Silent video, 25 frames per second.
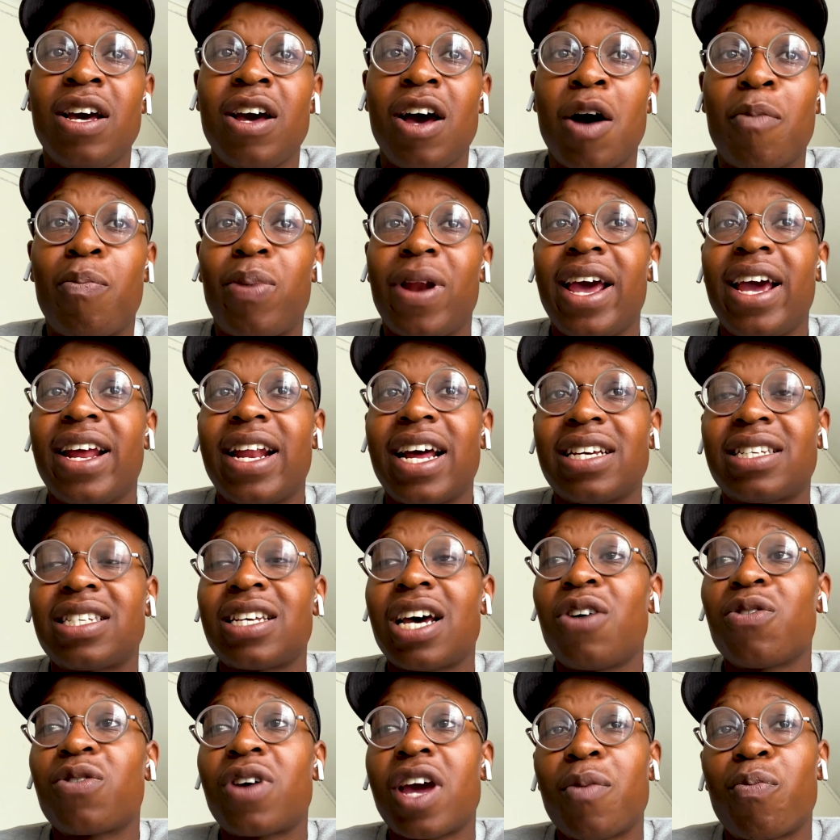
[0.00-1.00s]
a player that
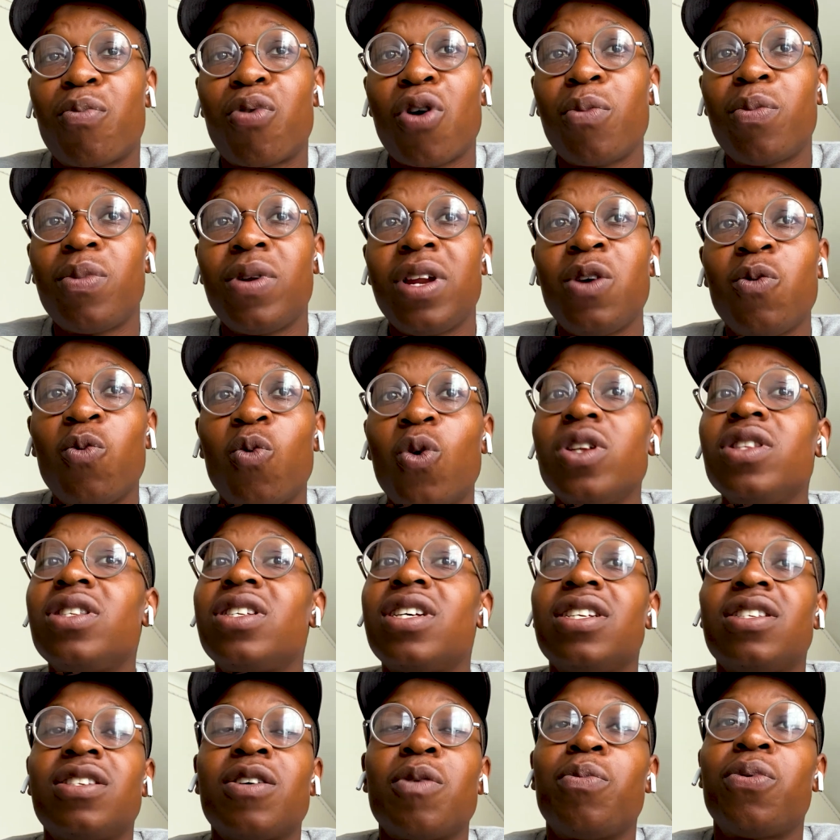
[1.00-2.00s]
Southgate probably
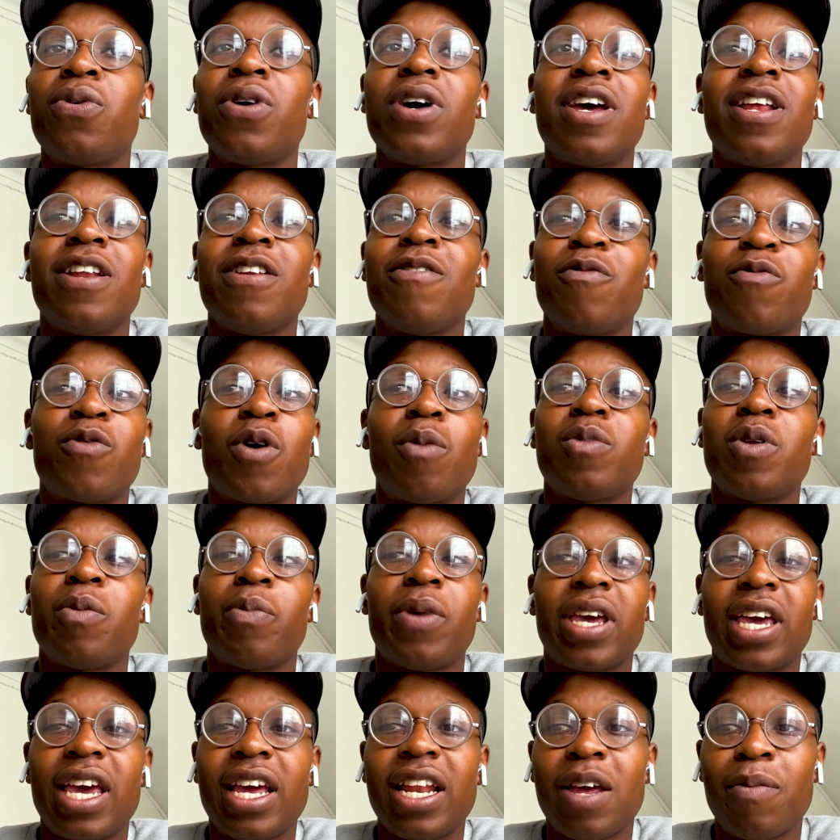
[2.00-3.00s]
wanted to put in from the
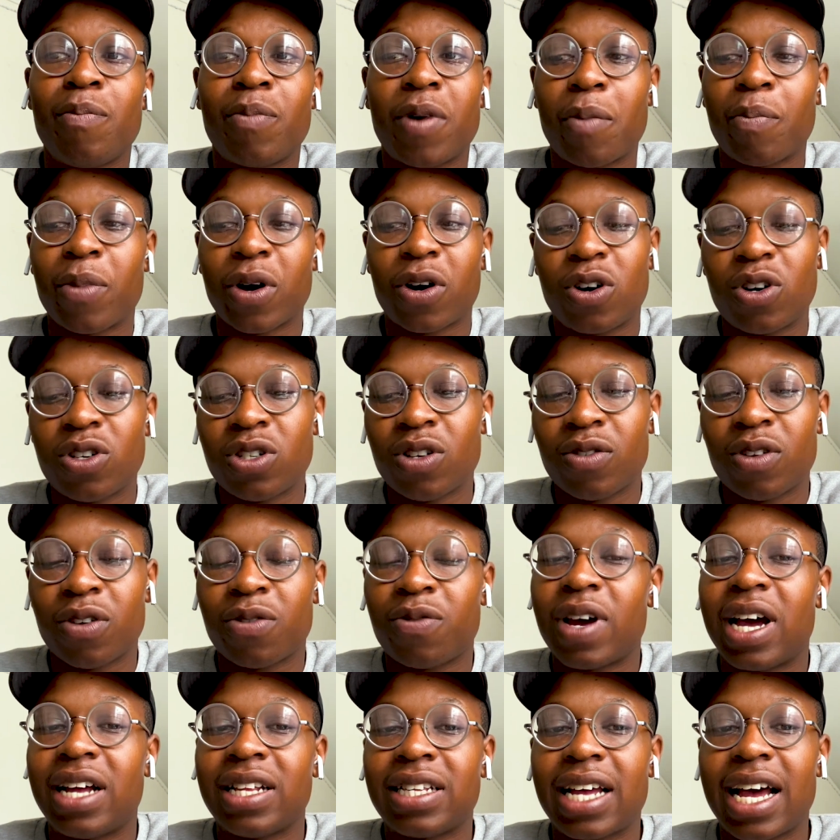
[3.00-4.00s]
beginning, but because of the
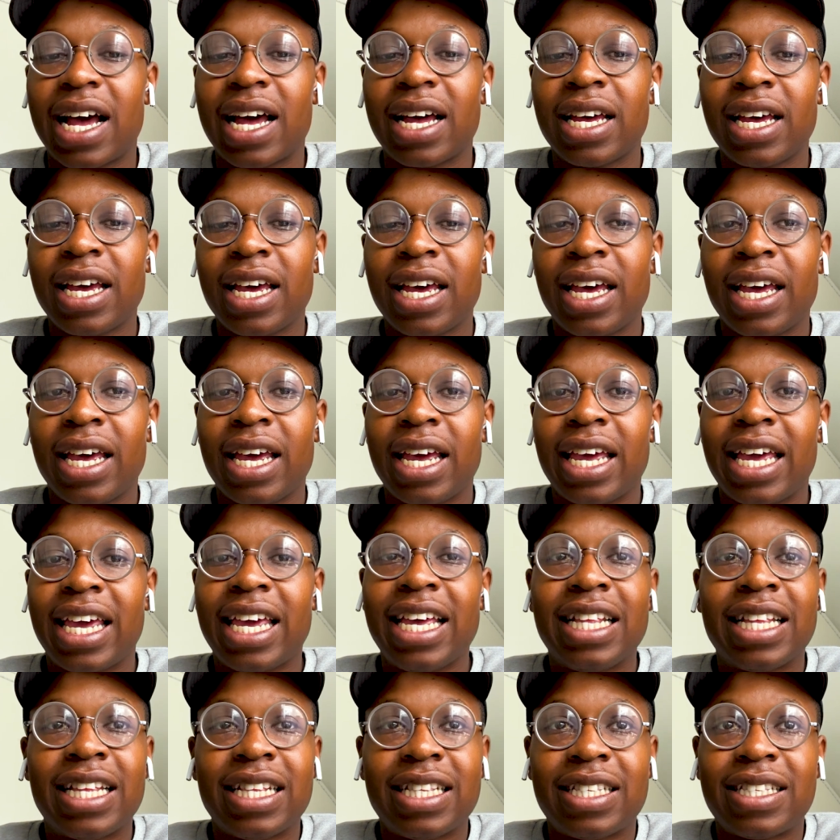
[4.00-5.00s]
fact that
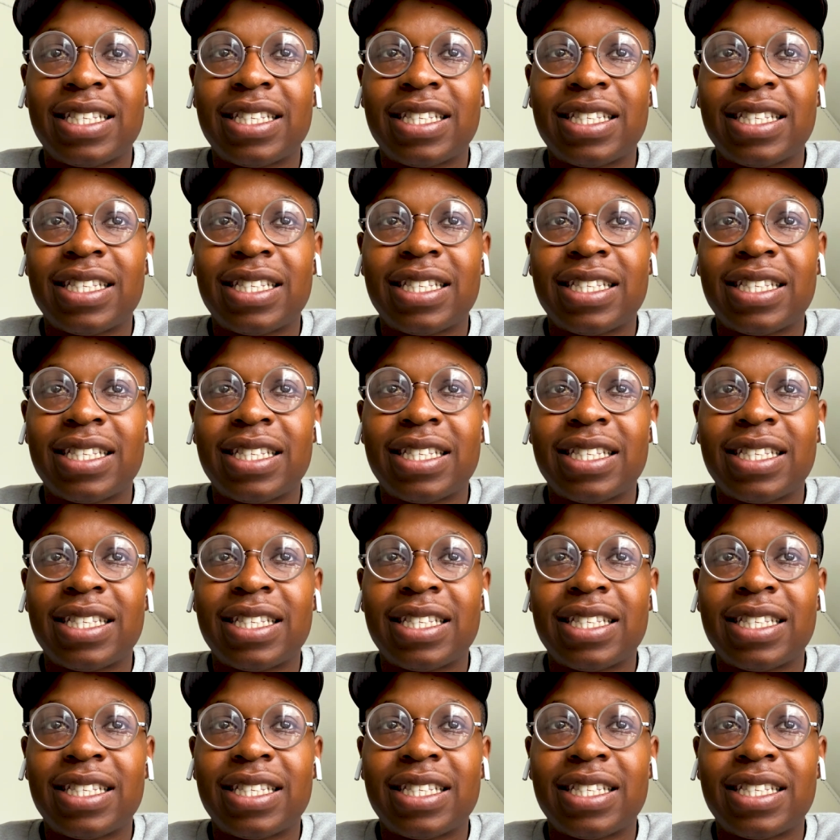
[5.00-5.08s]
he